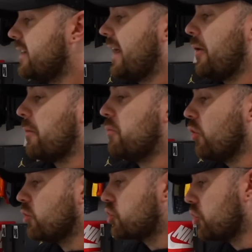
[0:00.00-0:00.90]
Now, I'm
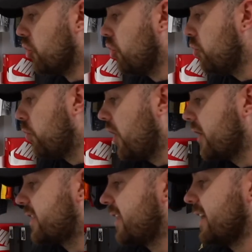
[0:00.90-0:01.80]
not sure what
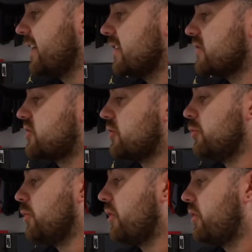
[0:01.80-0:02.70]
I think
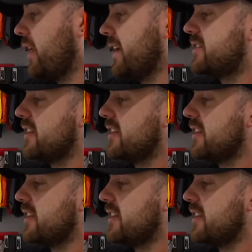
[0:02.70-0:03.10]
to this.